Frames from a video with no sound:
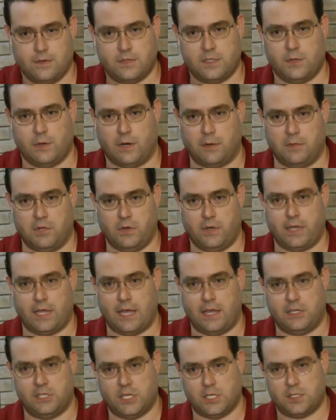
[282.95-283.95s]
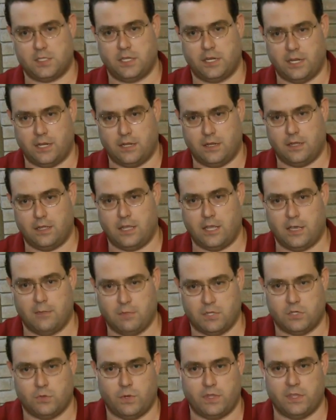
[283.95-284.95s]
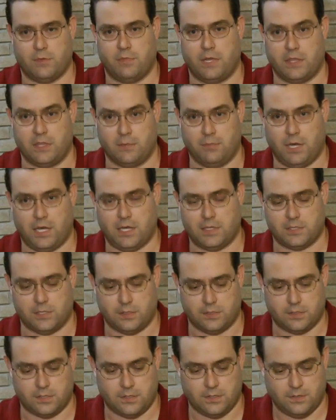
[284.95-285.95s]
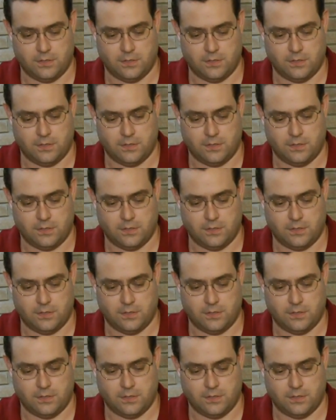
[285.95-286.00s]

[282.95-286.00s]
See what I'm doing? I adjusted it in between in the pauses.